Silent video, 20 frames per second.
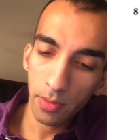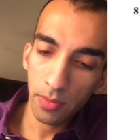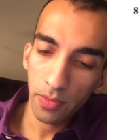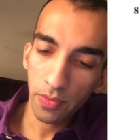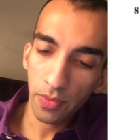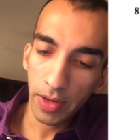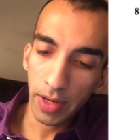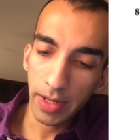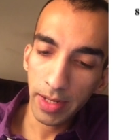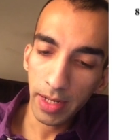
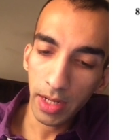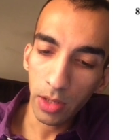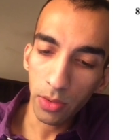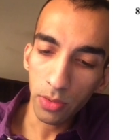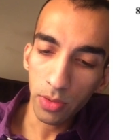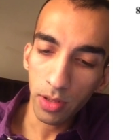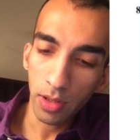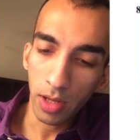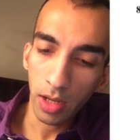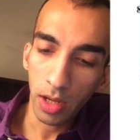find
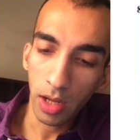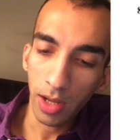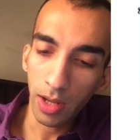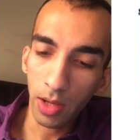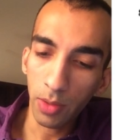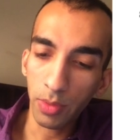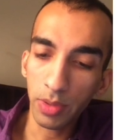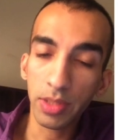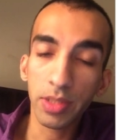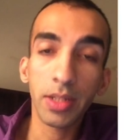out how
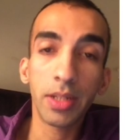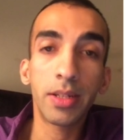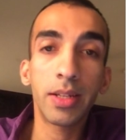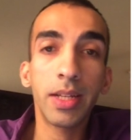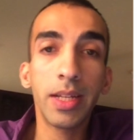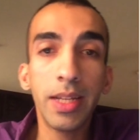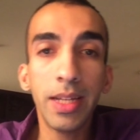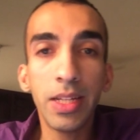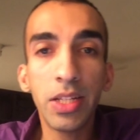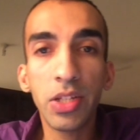much does
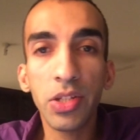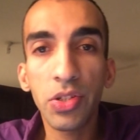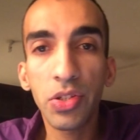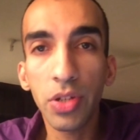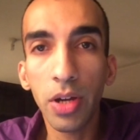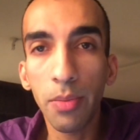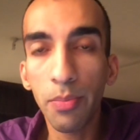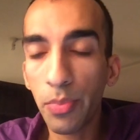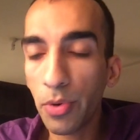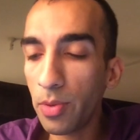each
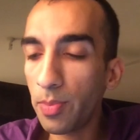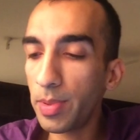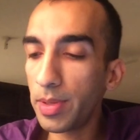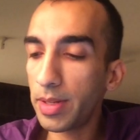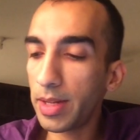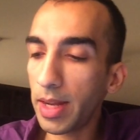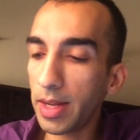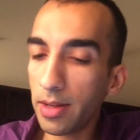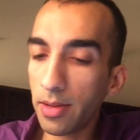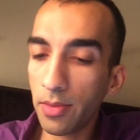jump
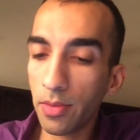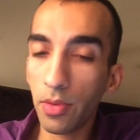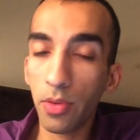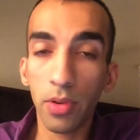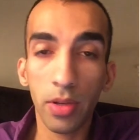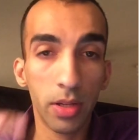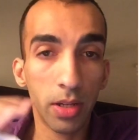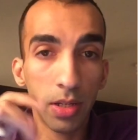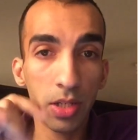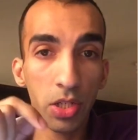represent,
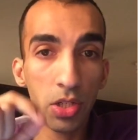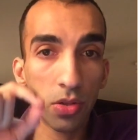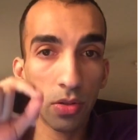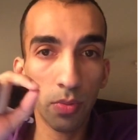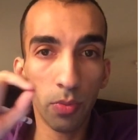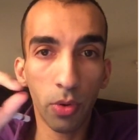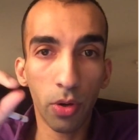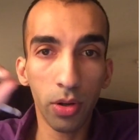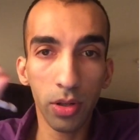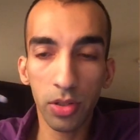each
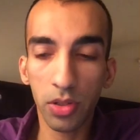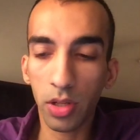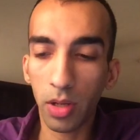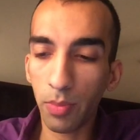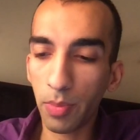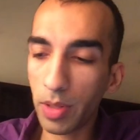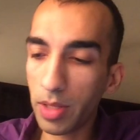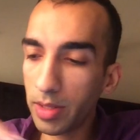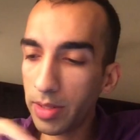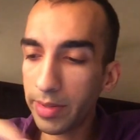small
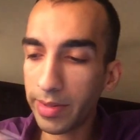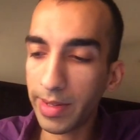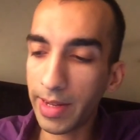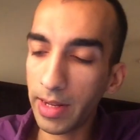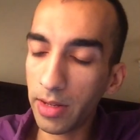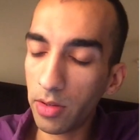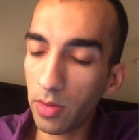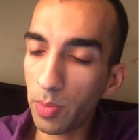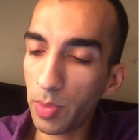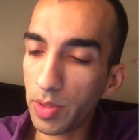jump in this
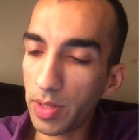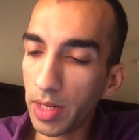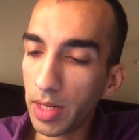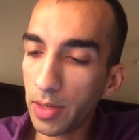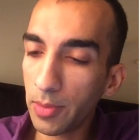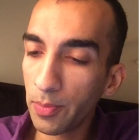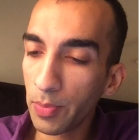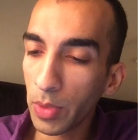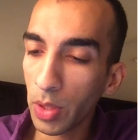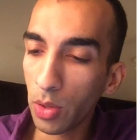line represent?